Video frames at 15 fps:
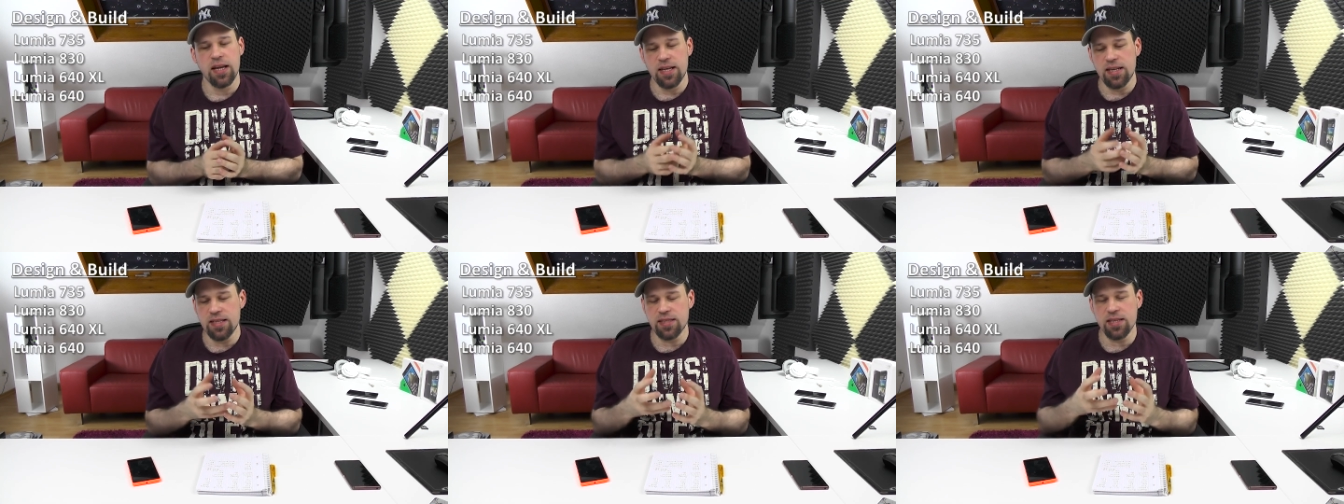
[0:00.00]

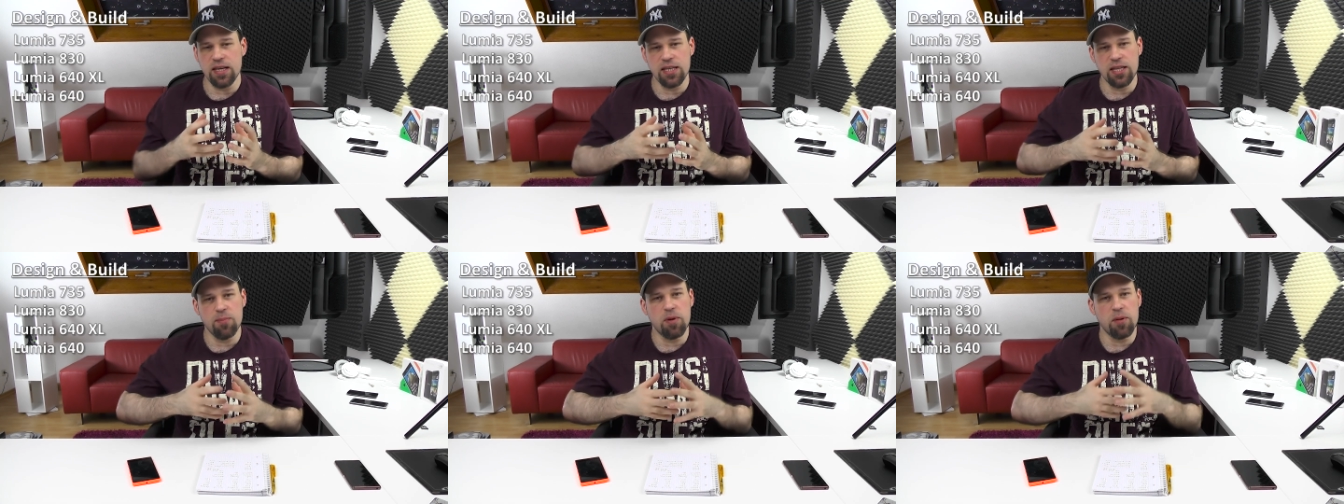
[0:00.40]
is a
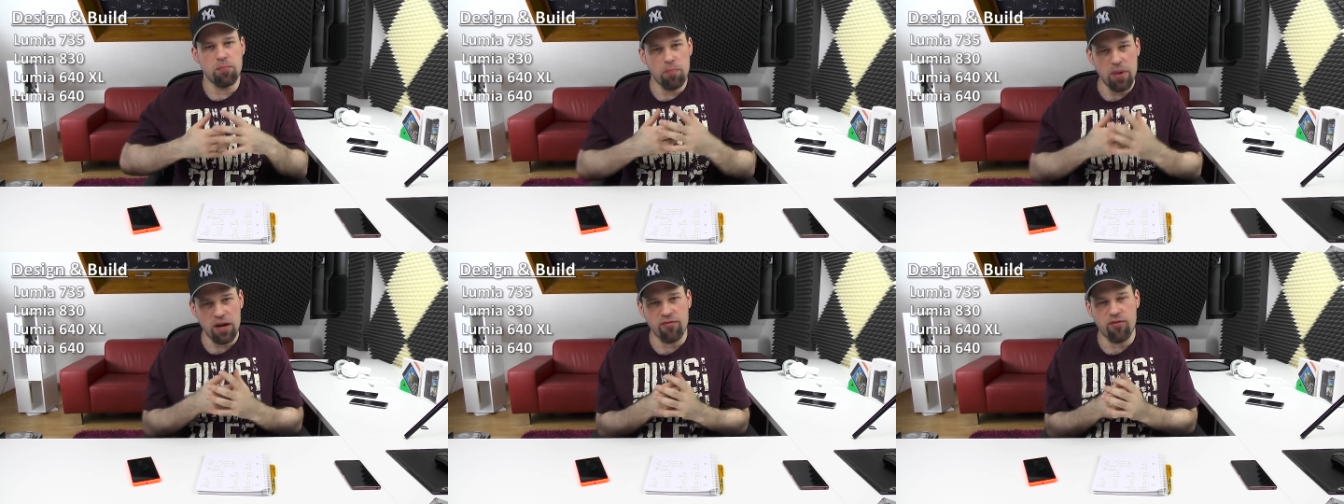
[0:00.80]
little
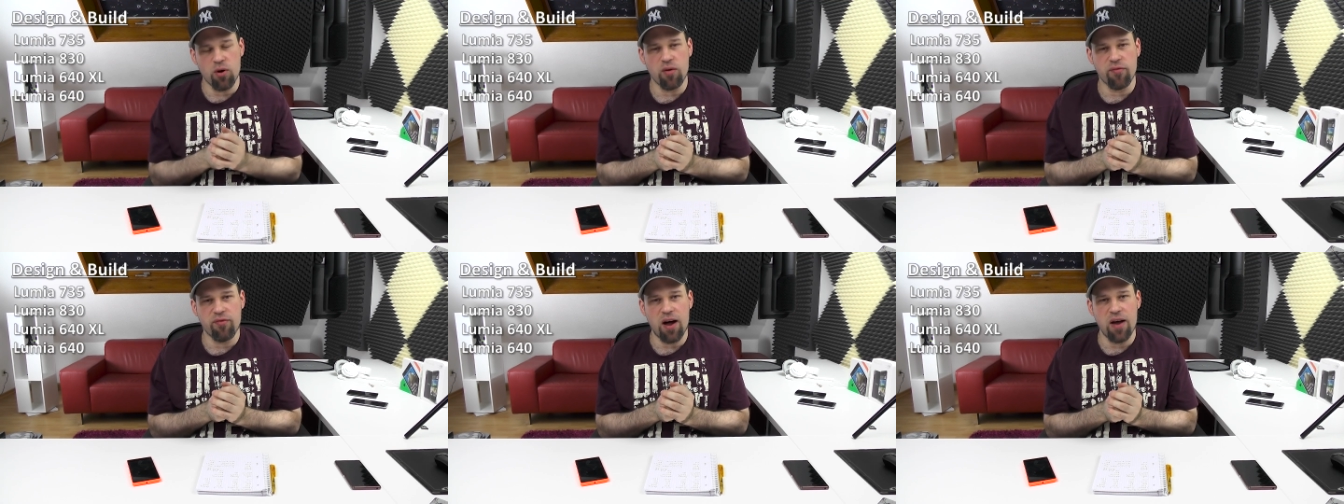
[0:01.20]
bit big for
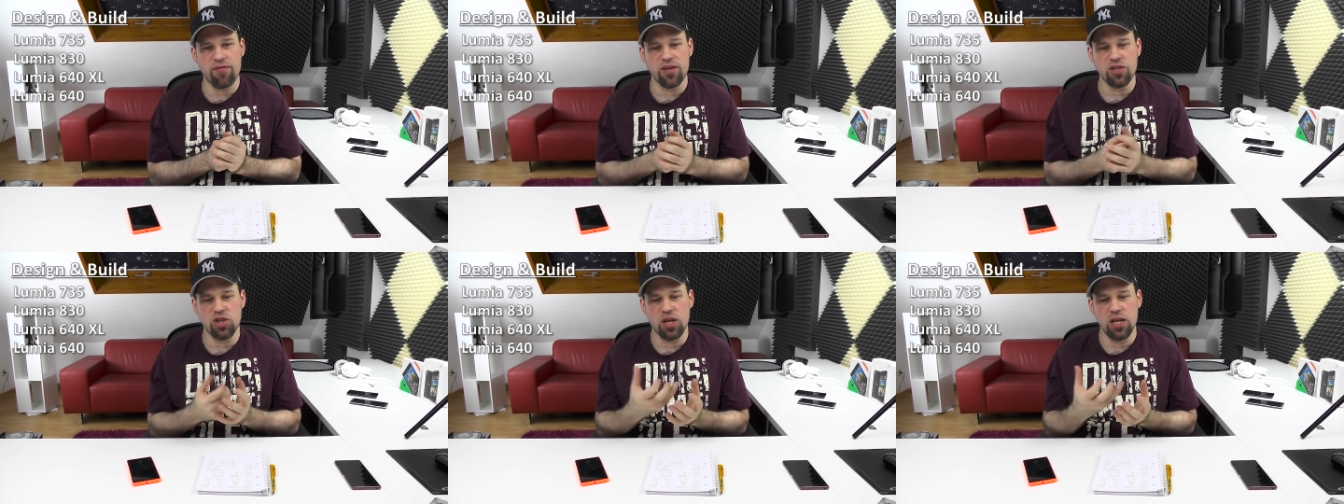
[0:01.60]
a
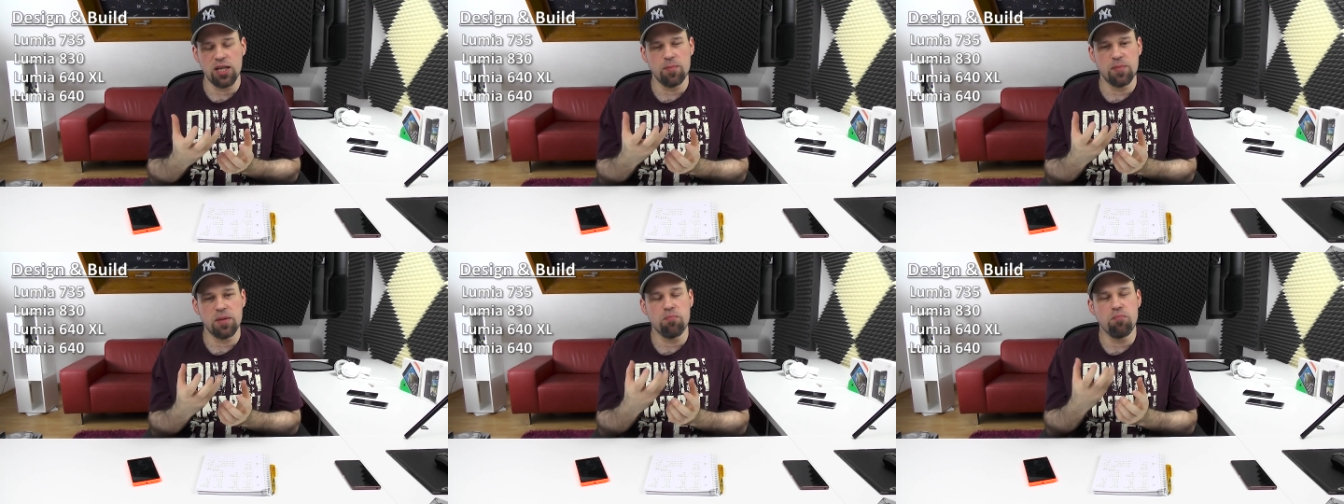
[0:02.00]
5-inch, a little
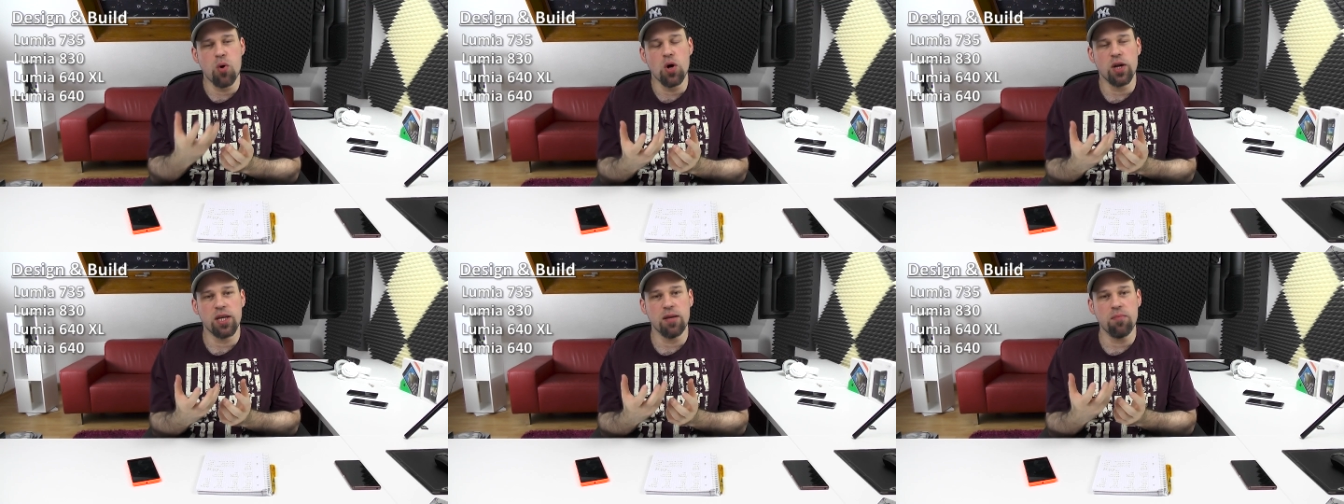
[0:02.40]
bit
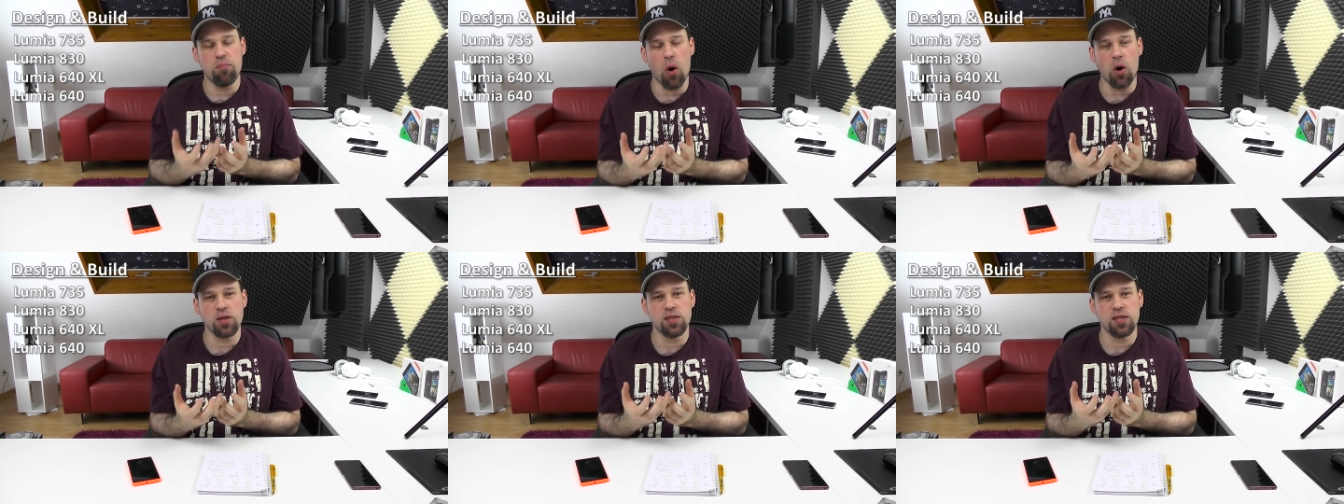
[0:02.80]
bulky and
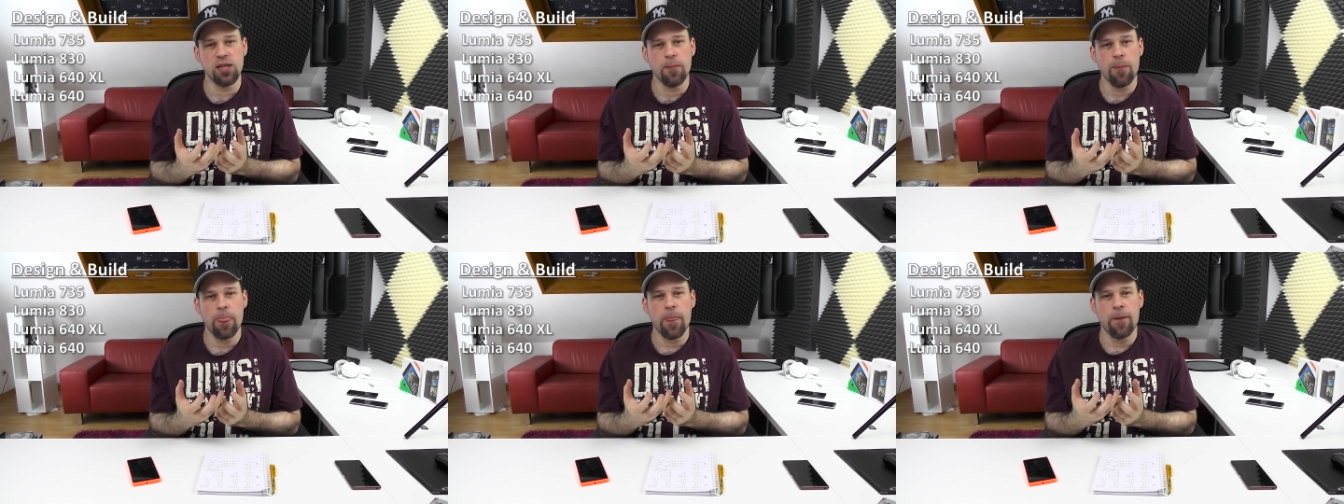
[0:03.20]

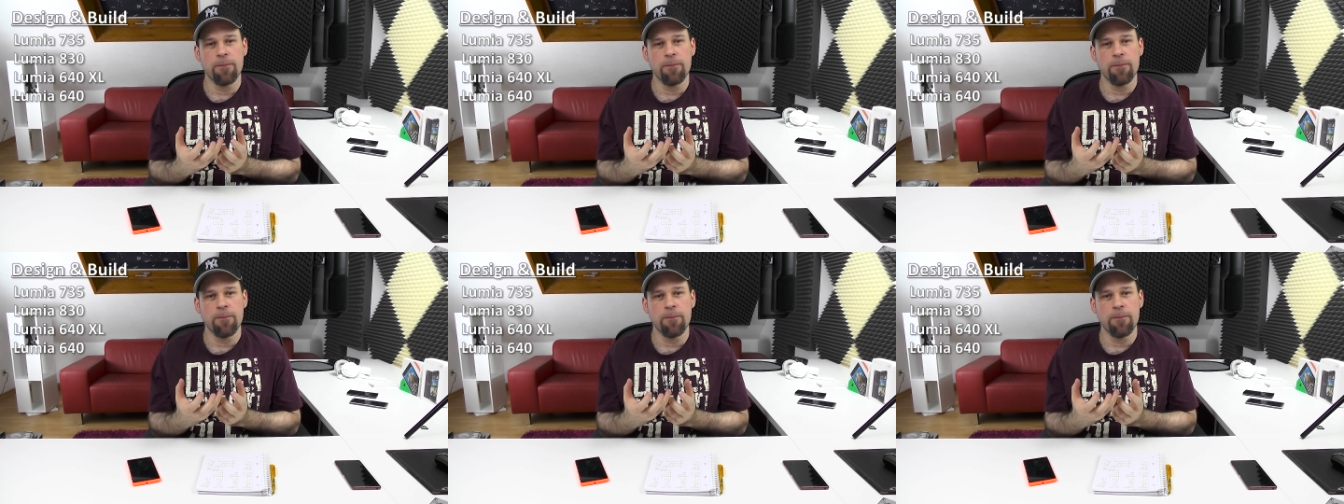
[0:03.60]
boxy,